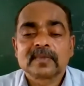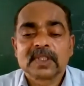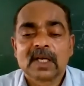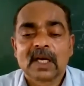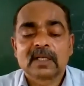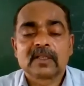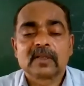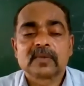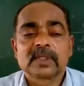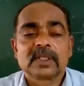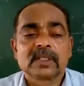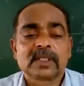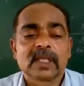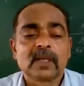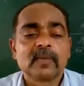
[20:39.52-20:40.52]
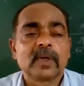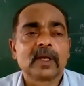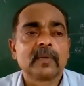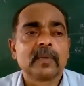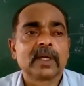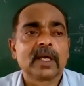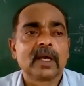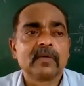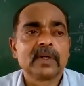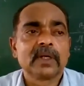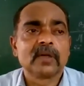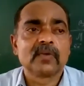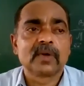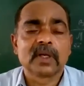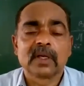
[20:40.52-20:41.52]
Atoms of the same element having
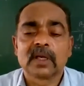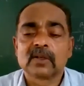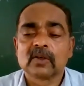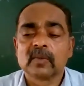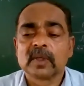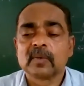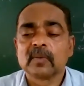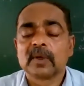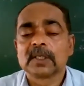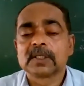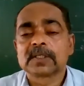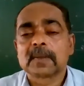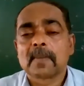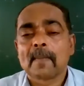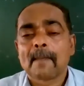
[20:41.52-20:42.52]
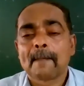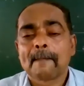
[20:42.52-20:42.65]
different atomic mass.